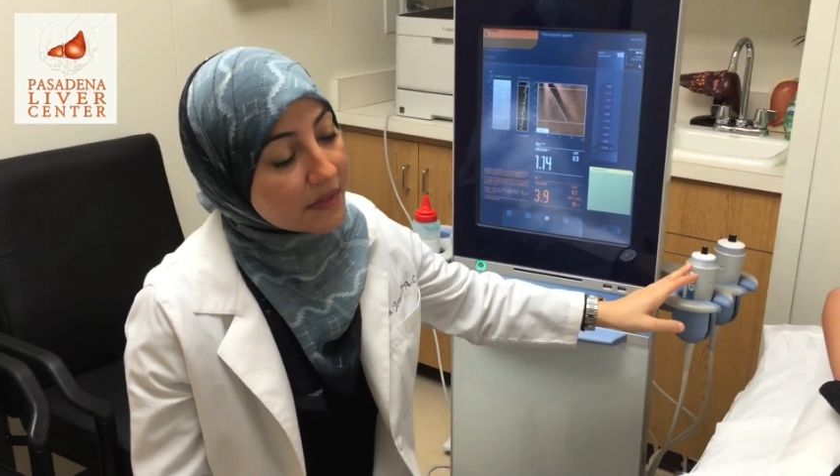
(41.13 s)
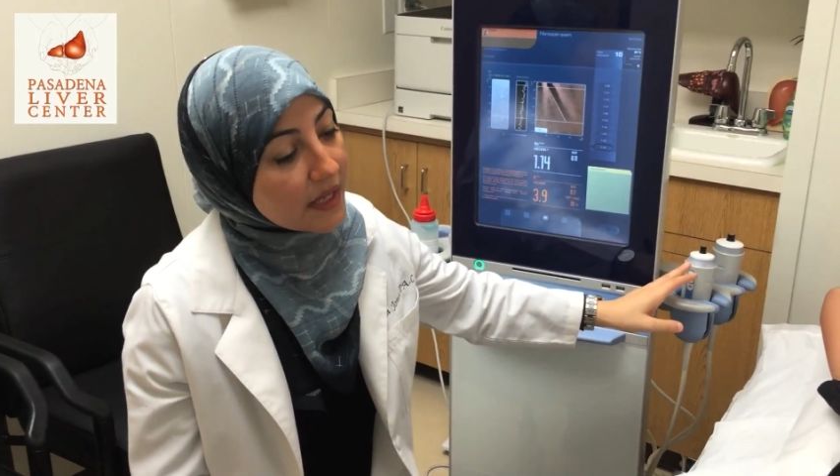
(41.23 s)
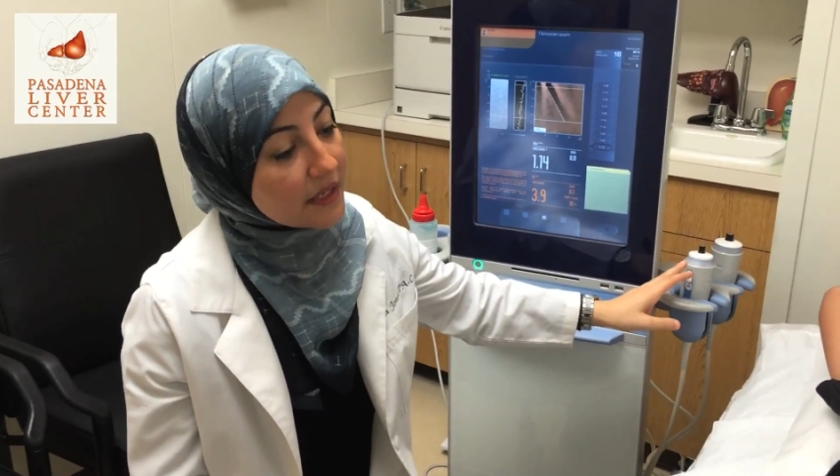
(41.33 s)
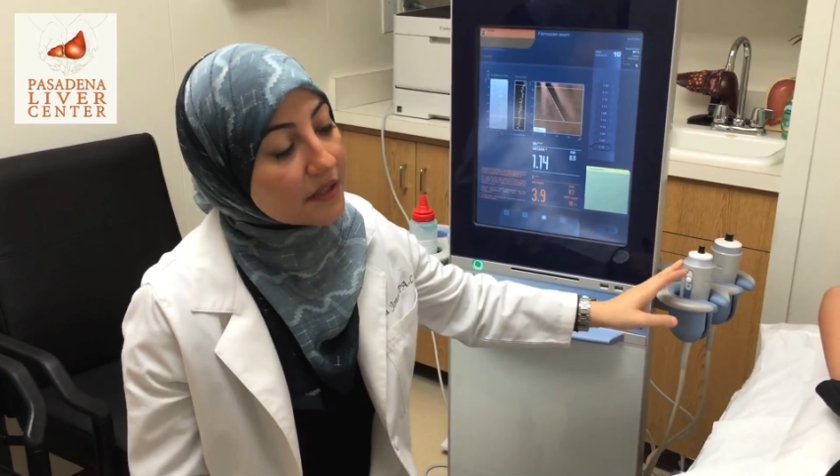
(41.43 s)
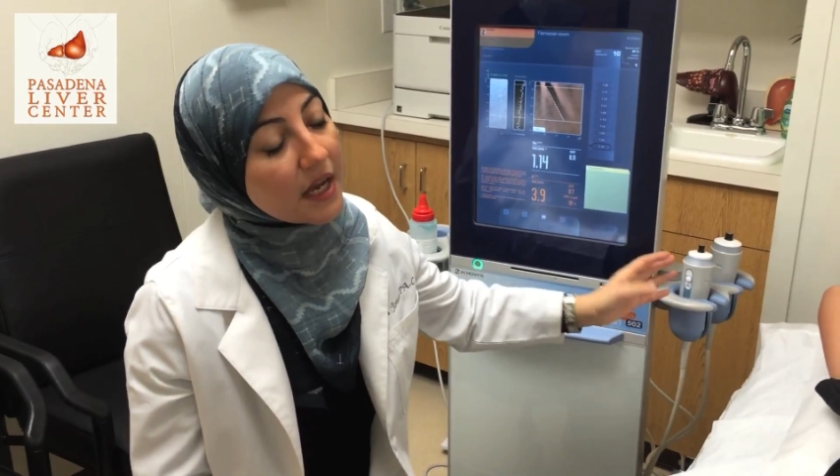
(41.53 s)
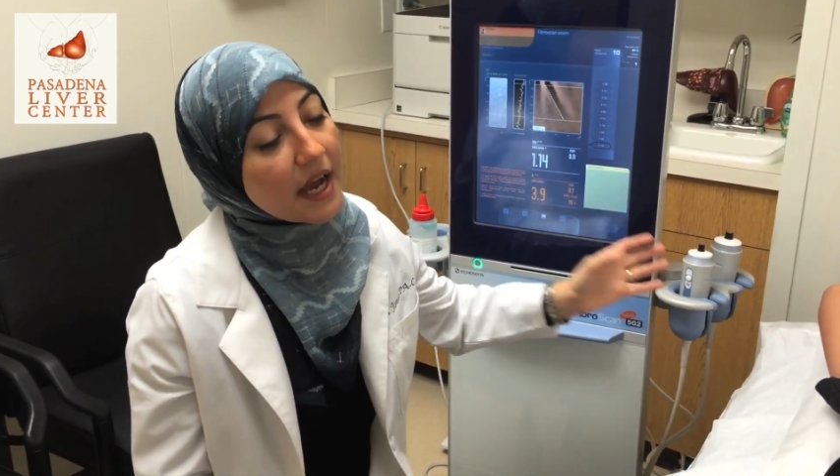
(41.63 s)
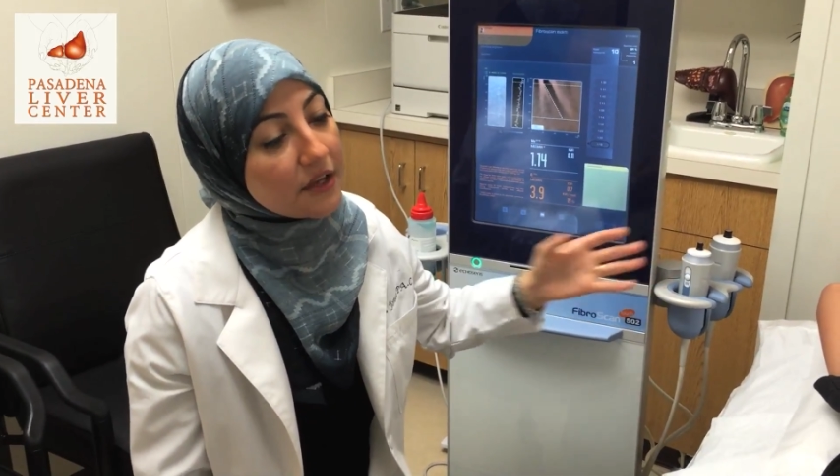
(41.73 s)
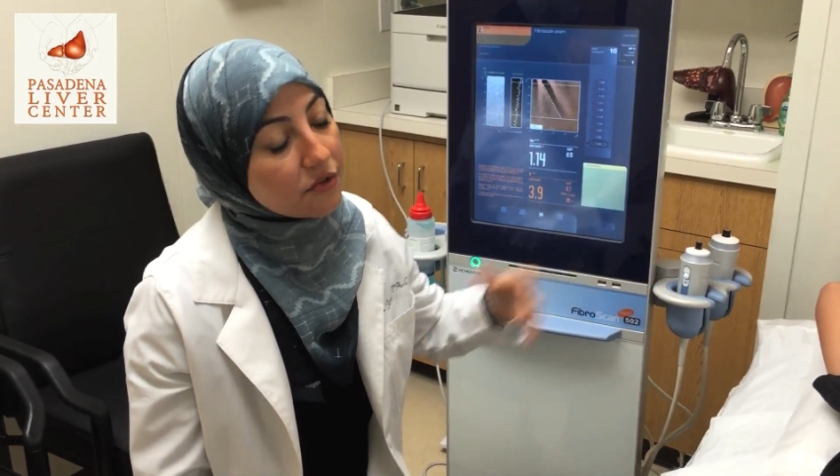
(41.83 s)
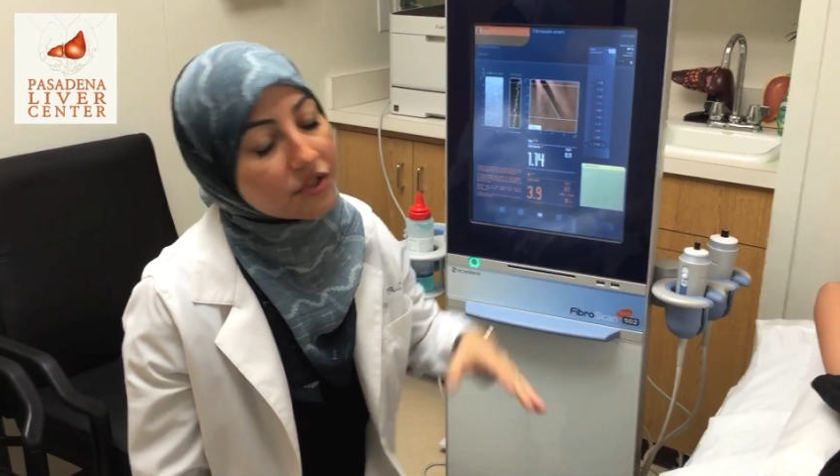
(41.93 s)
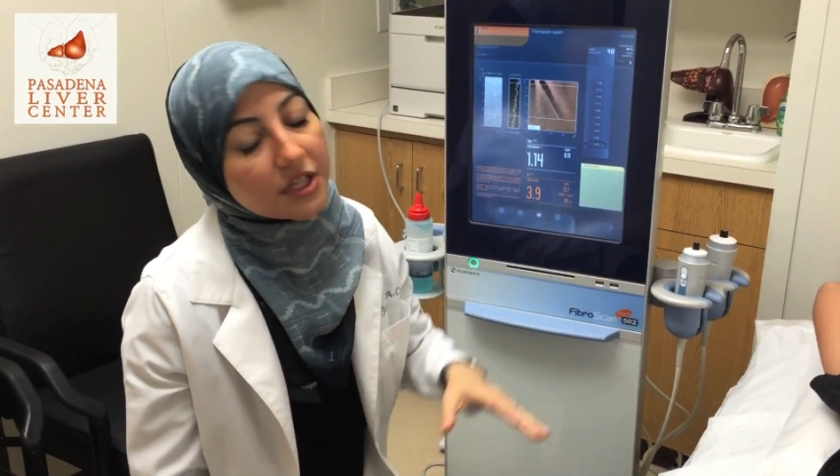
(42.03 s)
that I
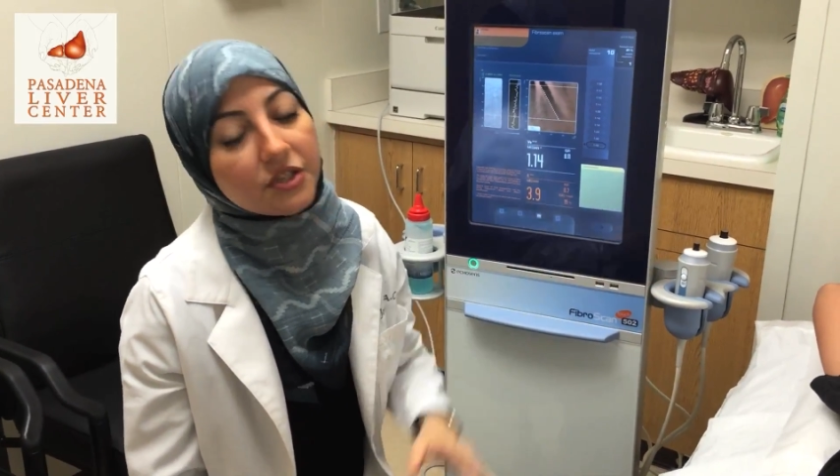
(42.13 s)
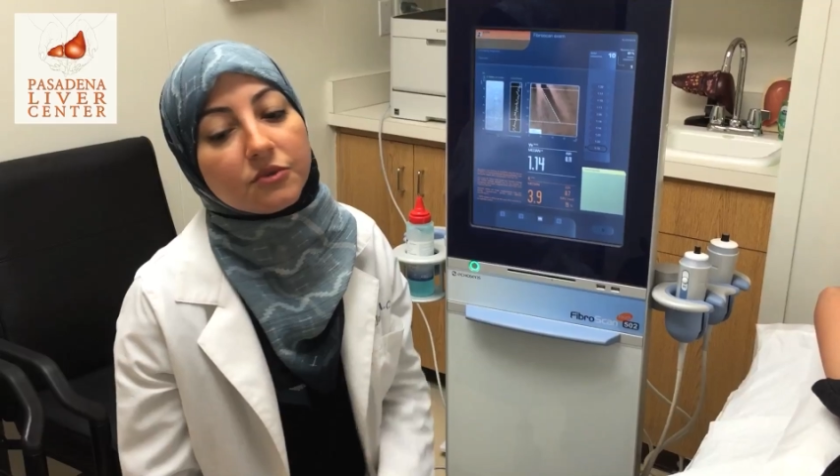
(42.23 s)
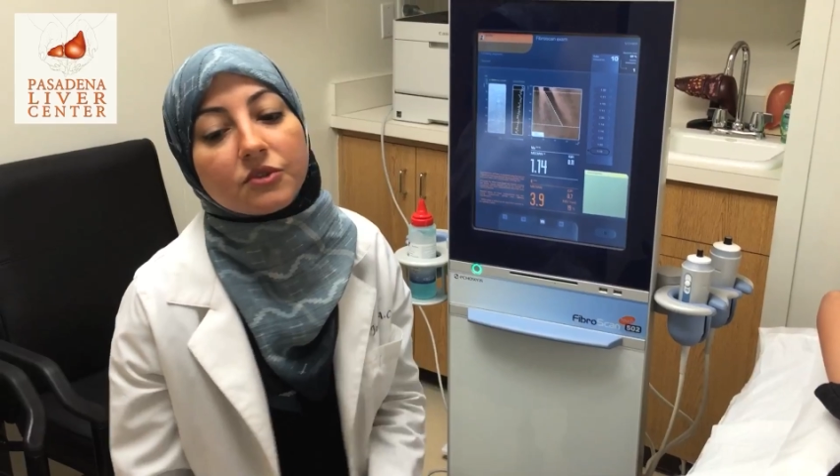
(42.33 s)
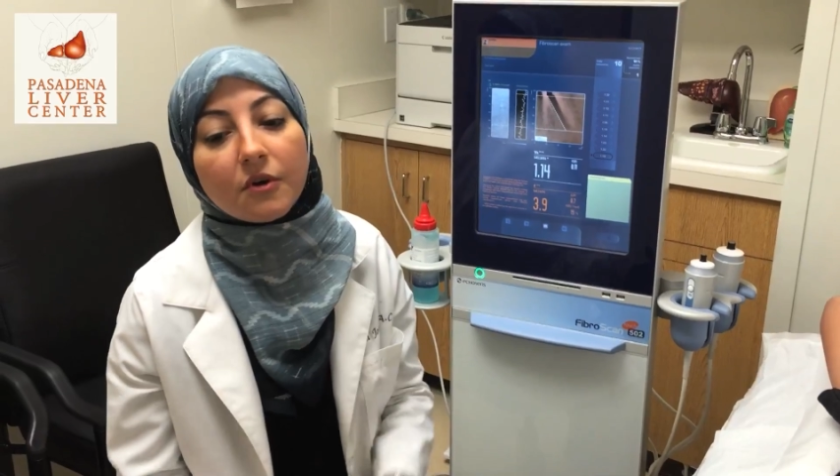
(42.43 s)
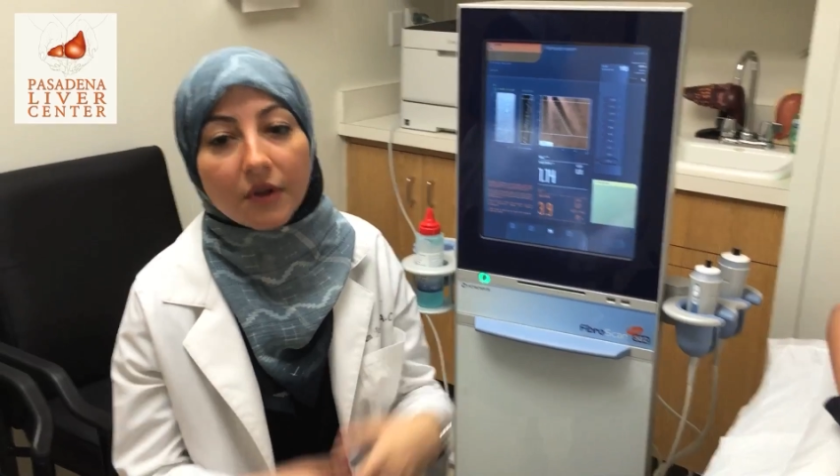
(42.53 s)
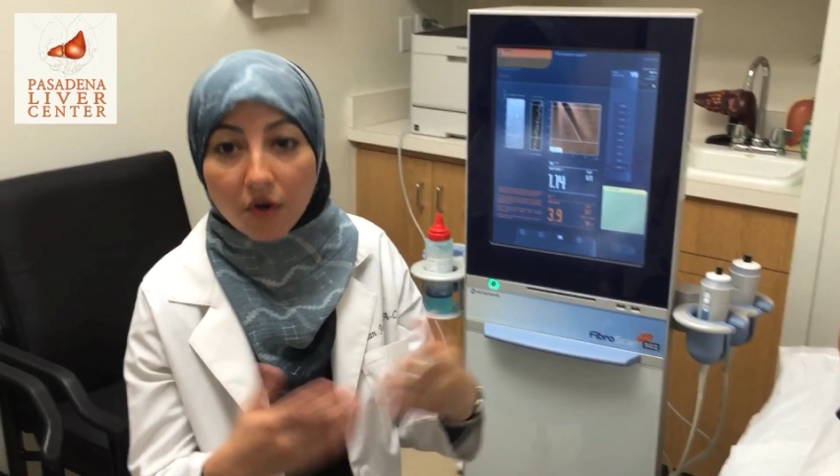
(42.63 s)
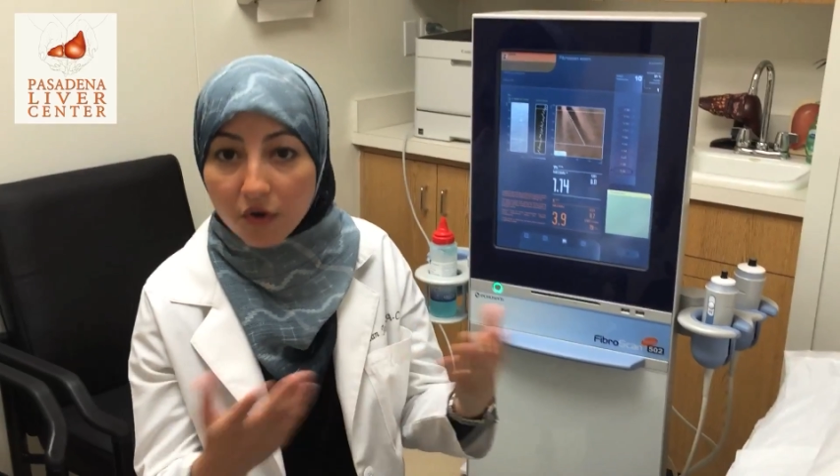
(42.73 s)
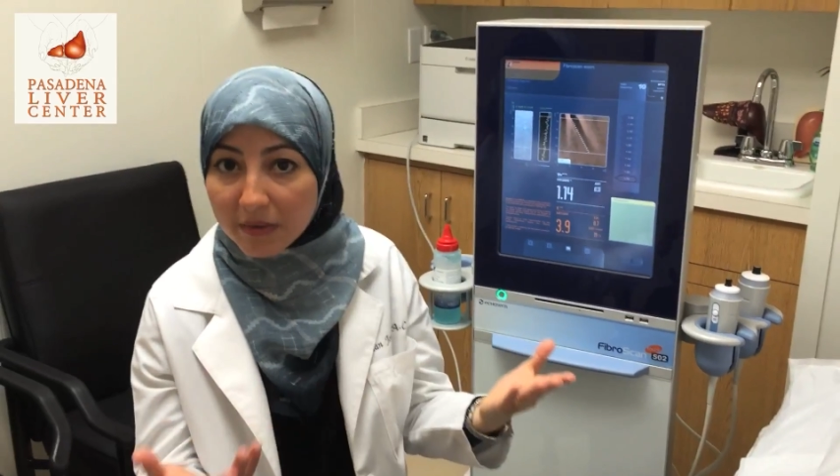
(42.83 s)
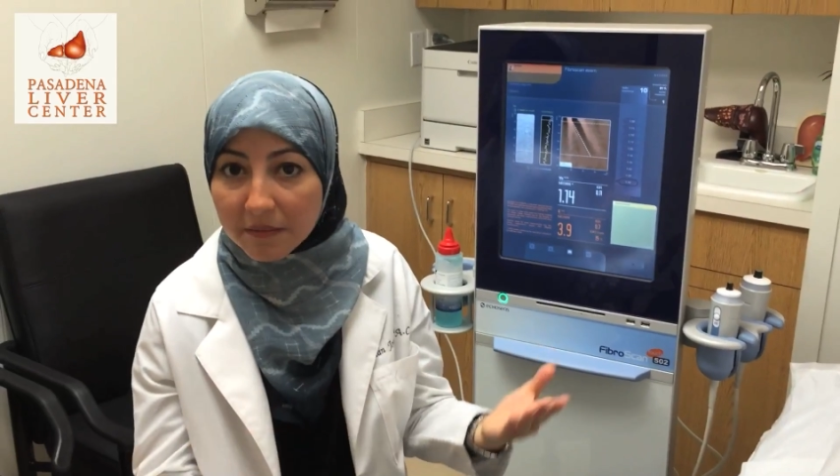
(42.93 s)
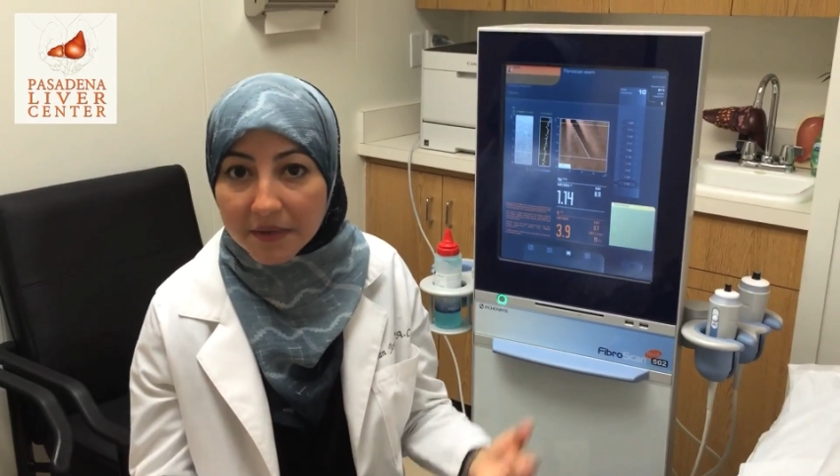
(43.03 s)
usually use on
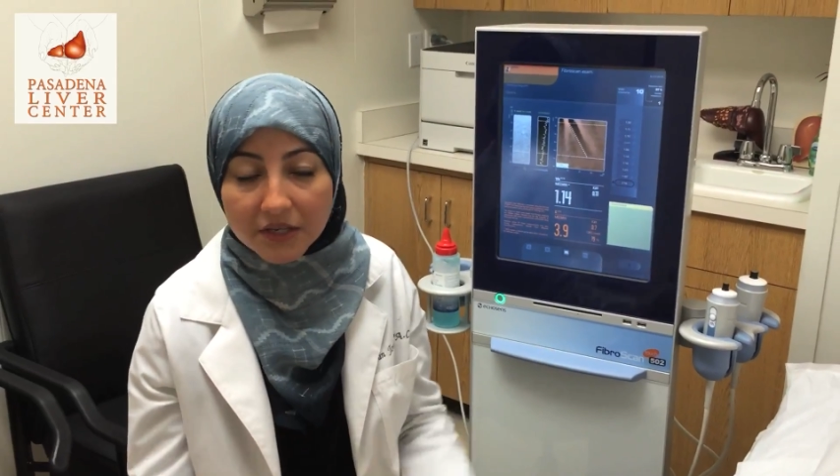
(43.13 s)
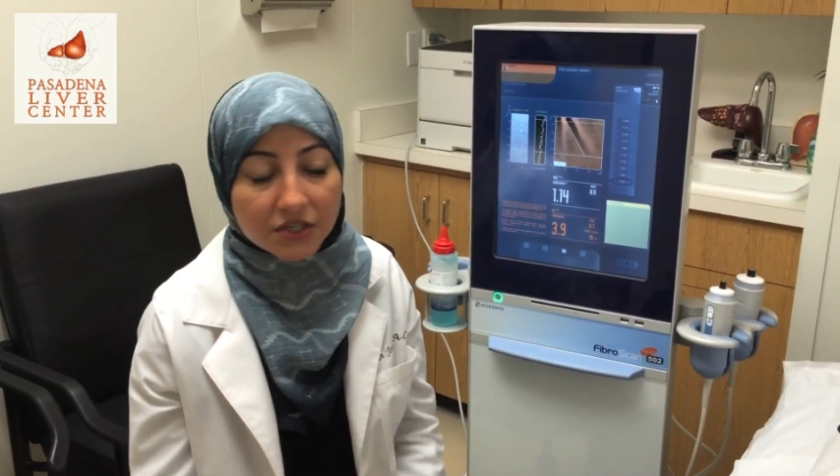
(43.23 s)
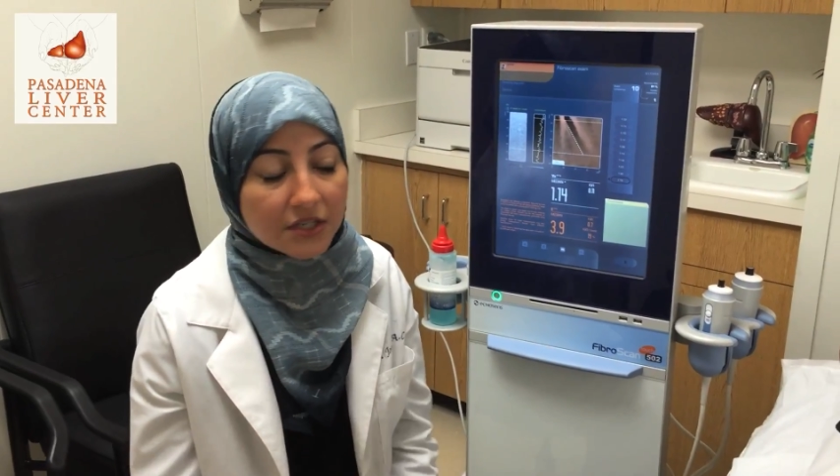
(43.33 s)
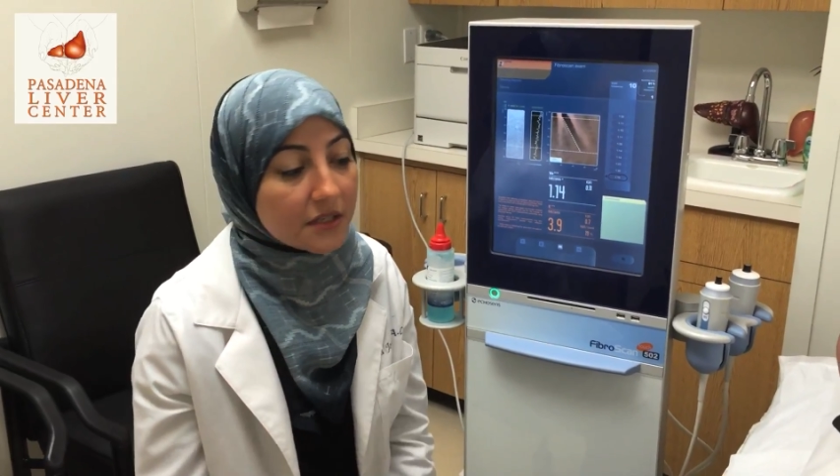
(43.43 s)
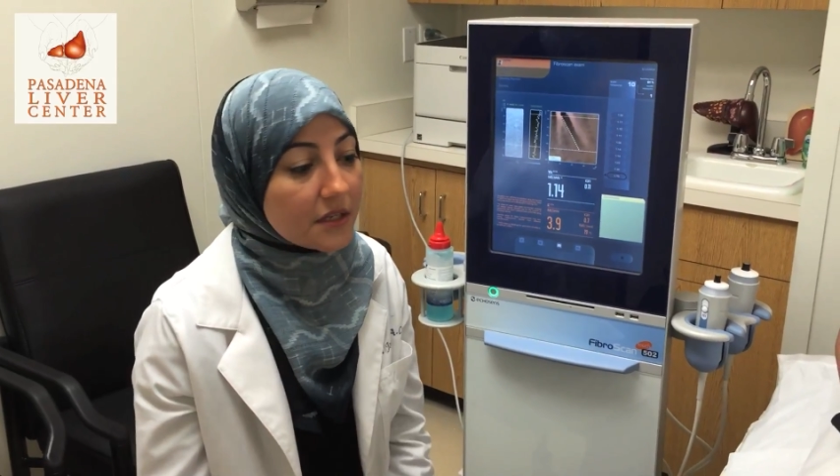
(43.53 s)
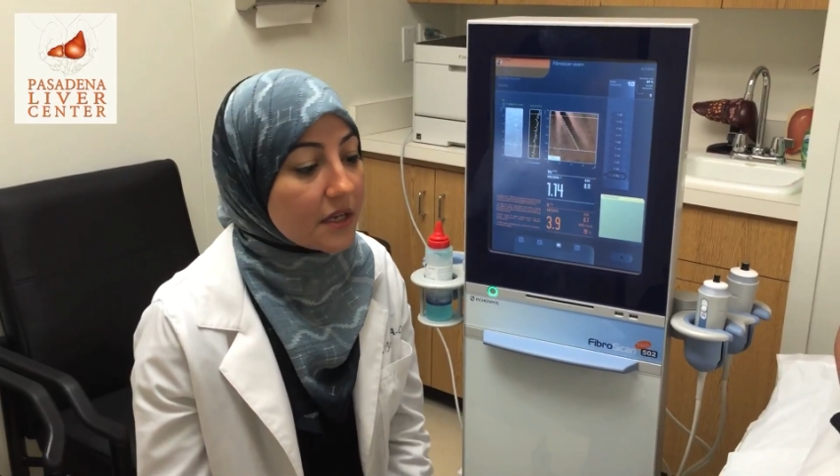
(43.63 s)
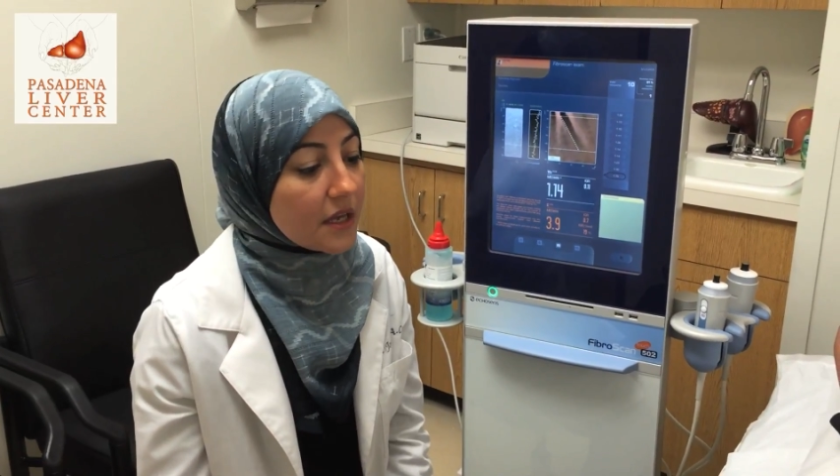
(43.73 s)
all my patients,